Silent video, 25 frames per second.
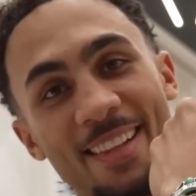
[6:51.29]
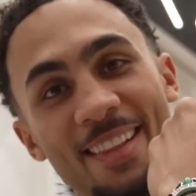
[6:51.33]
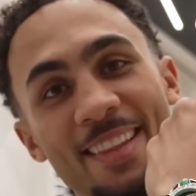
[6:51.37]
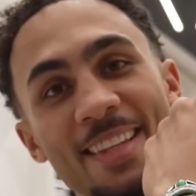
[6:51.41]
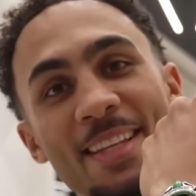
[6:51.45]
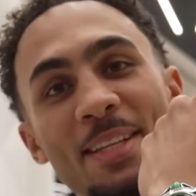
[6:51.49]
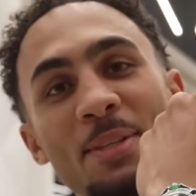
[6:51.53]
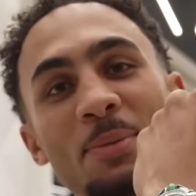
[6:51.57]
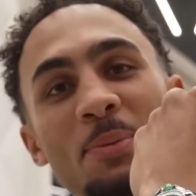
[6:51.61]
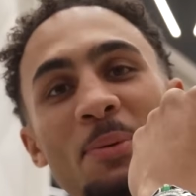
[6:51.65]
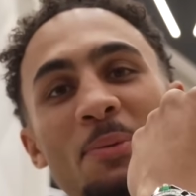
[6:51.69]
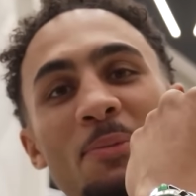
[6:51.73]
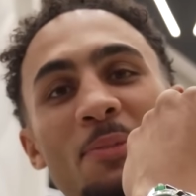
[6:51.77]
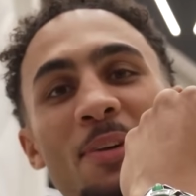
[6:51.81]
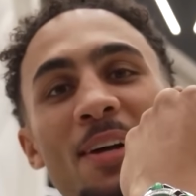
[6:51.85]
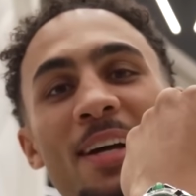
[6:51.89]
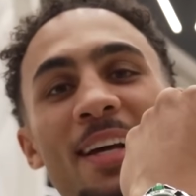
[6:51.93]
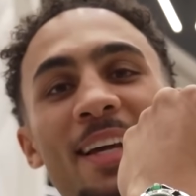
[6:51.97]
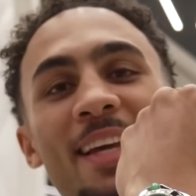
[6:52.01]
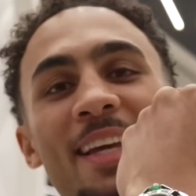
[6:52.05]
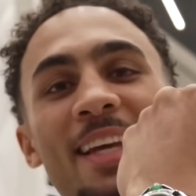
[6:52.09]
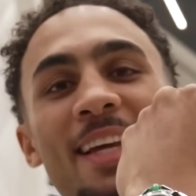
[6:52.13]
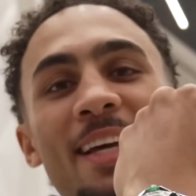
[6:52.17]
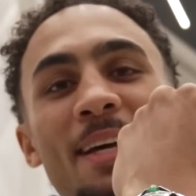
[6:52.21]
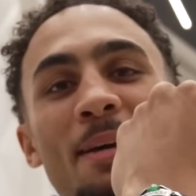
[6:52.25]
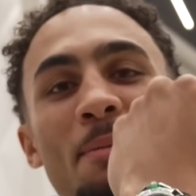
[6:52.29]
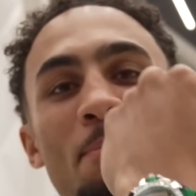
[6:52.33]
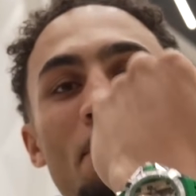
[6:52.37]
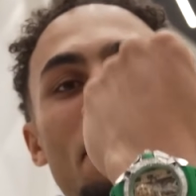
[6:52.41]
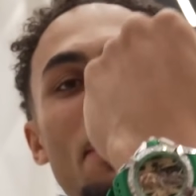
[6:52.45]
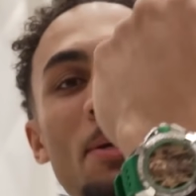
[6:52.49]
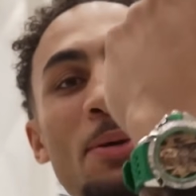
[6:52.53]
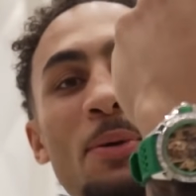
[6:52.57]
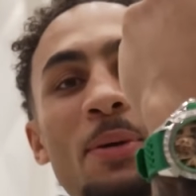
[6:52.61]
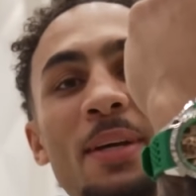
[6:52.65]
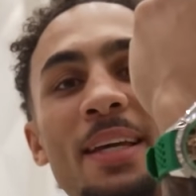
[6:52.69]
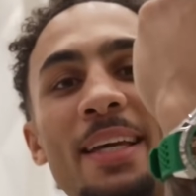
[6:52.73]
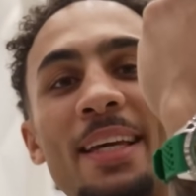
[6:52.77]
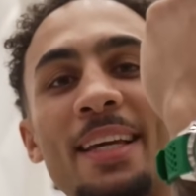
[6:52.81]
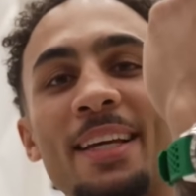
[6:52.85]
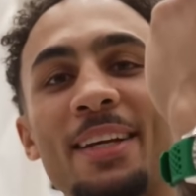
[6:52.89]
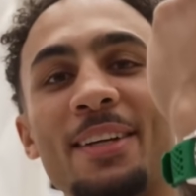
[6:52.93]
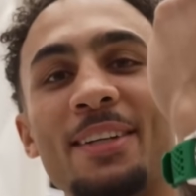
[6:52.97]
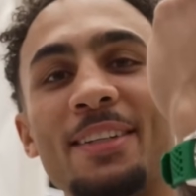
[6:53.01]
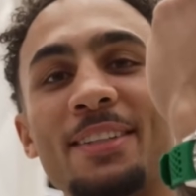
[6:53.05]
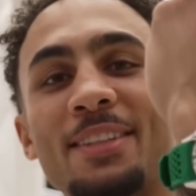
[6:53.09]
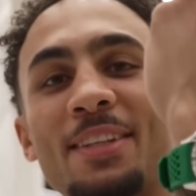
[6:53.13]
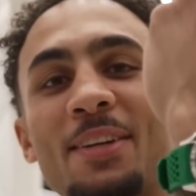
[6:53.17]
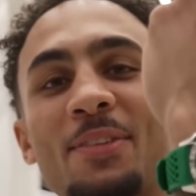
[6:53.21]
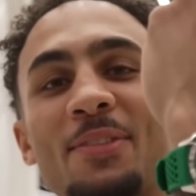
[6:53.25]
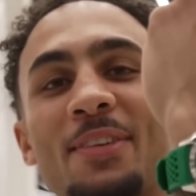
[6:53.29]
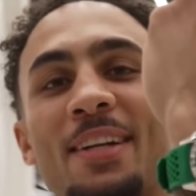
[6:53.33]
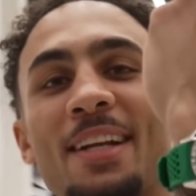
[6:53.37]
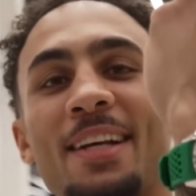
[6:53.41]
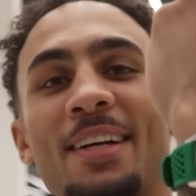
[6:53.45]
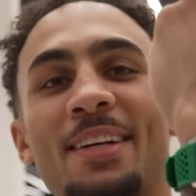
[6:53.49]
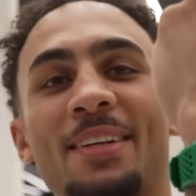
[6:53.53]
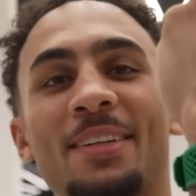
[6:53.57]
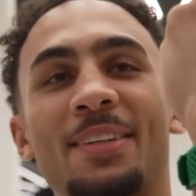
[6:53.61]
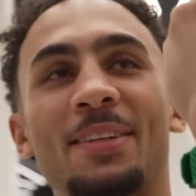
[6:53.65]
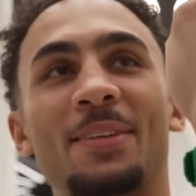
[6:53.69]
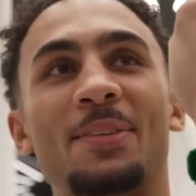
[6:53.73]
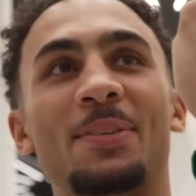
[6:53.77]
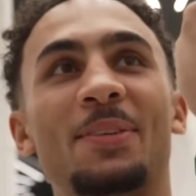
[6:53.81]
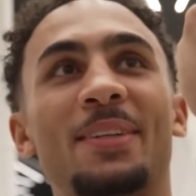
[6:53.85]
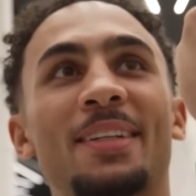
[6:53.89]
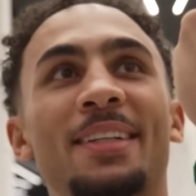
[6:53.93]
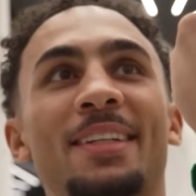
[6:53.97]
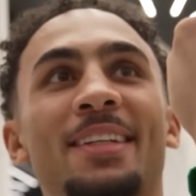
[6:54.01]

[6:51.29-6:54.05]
This one right here, beauty, Cristiano Ronaldo.